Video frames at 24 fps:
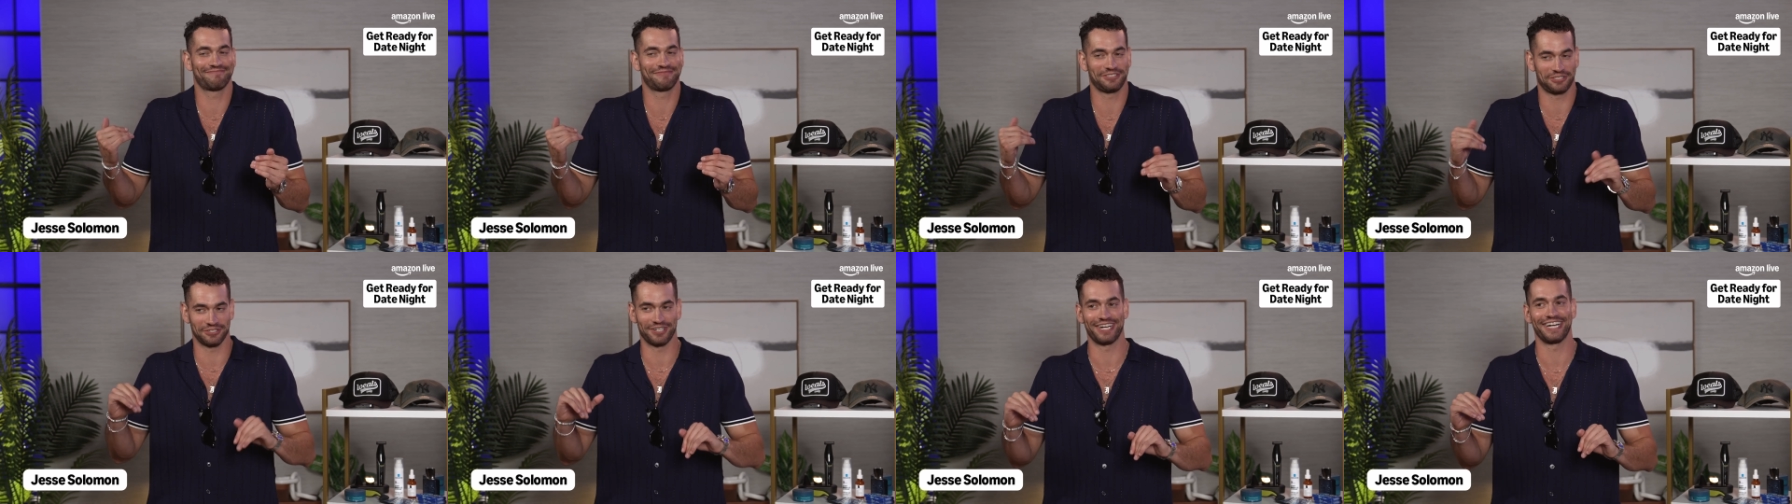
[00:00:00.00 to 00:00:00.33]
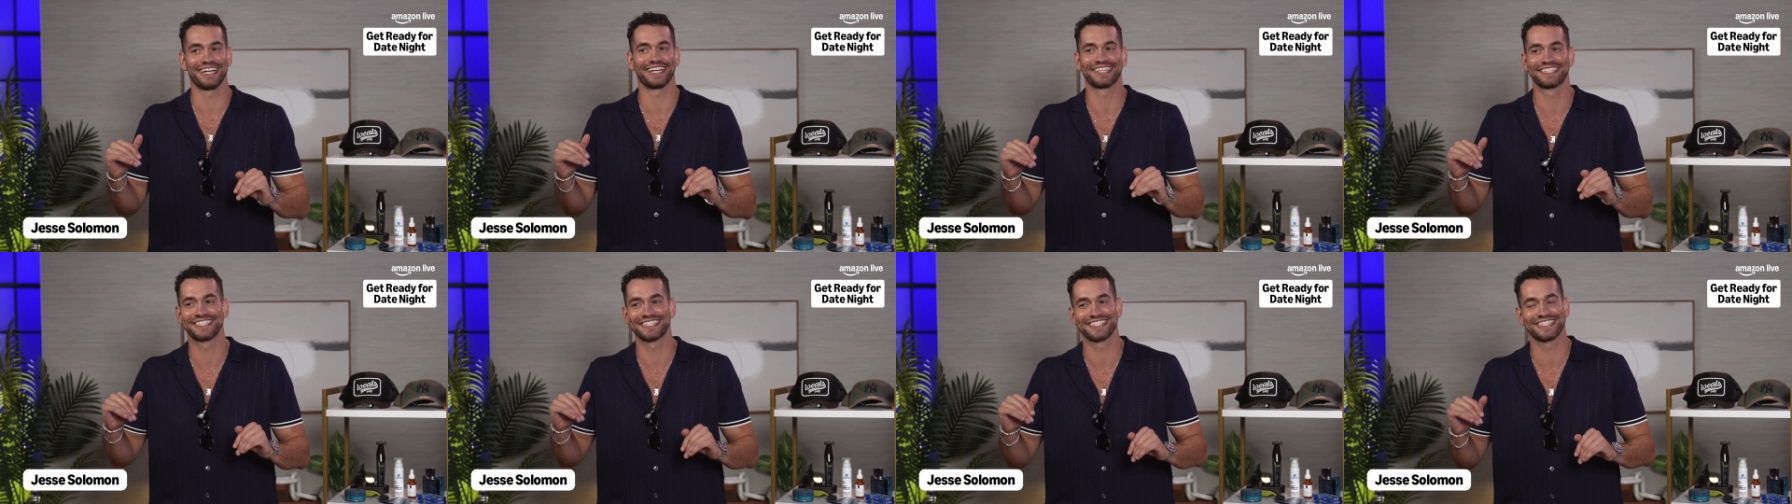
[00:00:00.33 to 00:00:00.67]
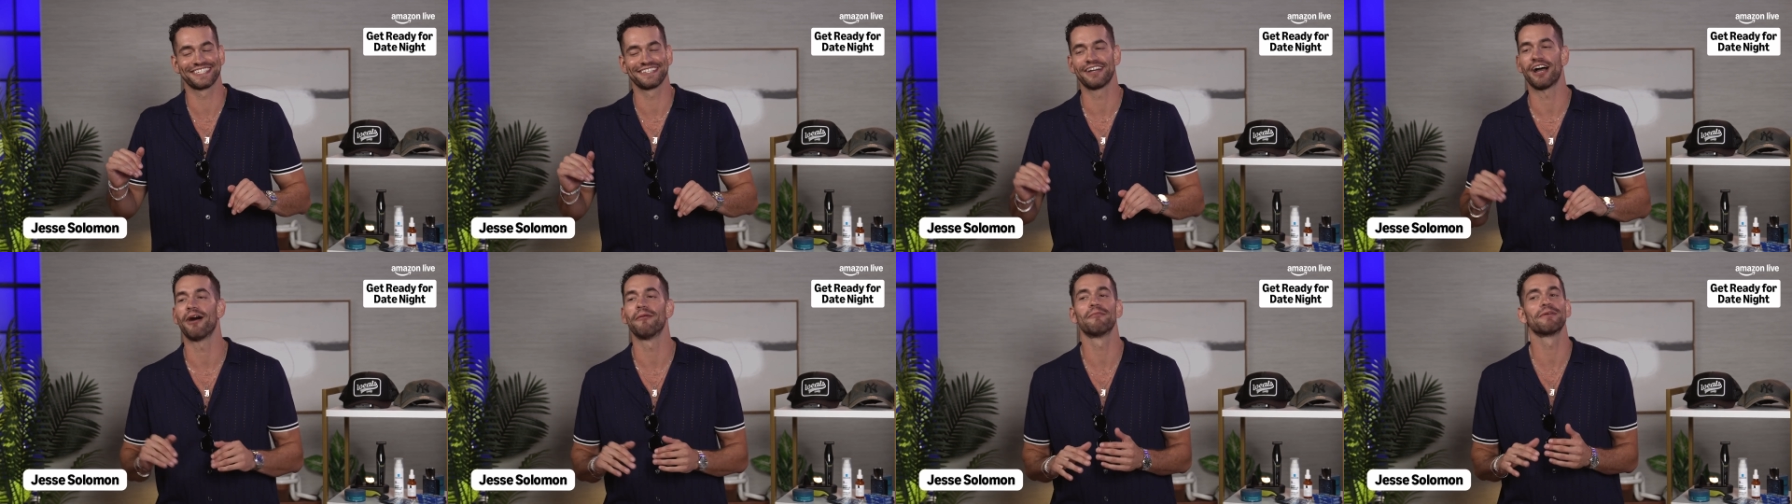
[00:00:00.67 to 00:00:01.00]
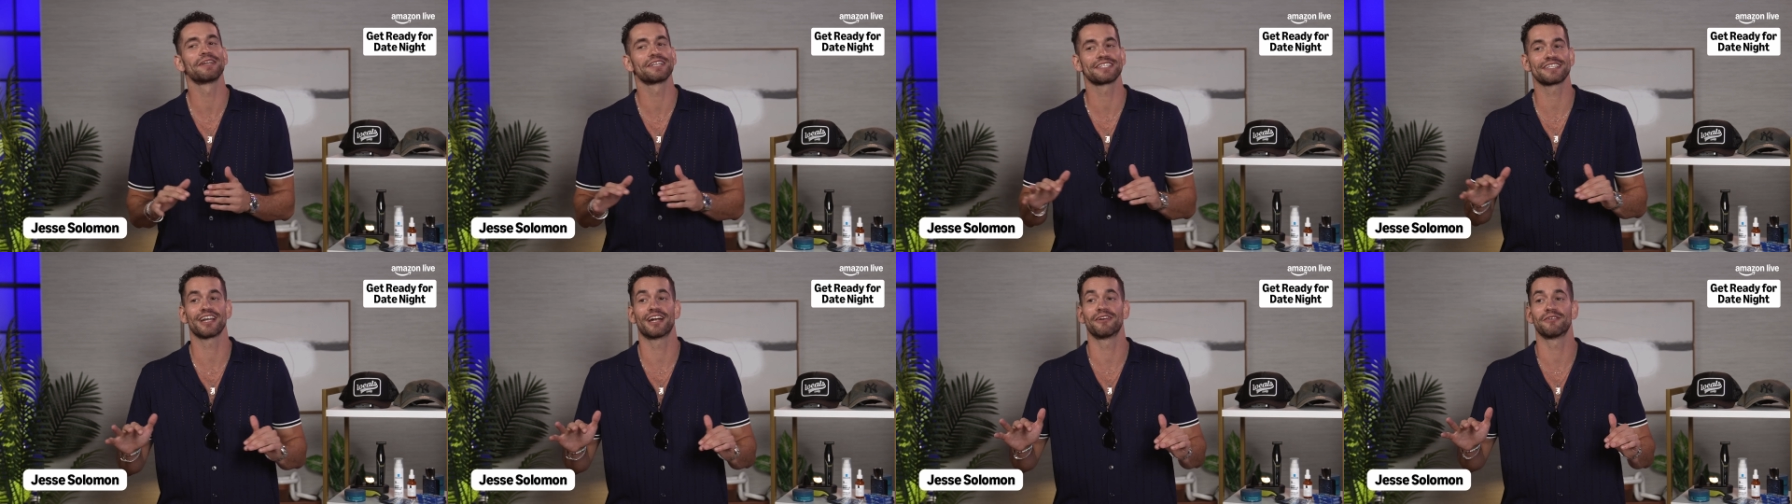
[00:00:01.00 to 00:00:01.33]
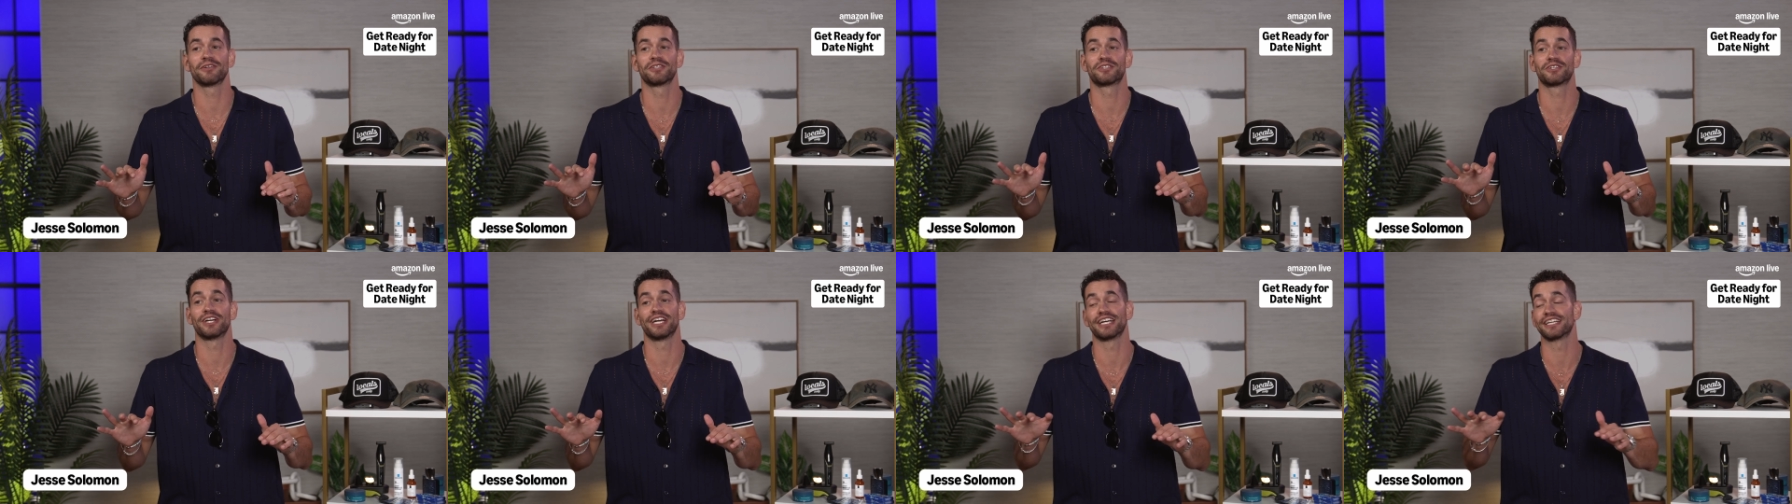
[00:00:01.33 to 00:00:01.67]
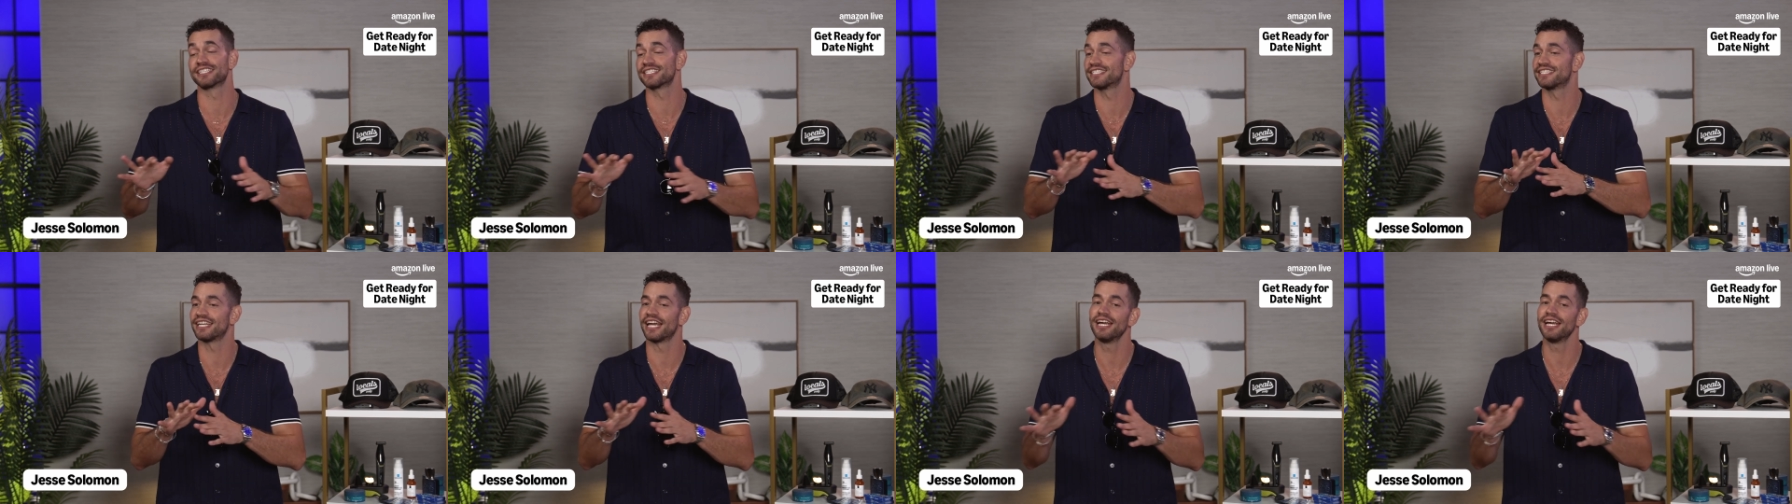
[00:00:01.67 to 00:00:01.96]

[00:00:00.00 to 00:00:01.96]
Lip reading: Drinks. I'm going to start with drinks.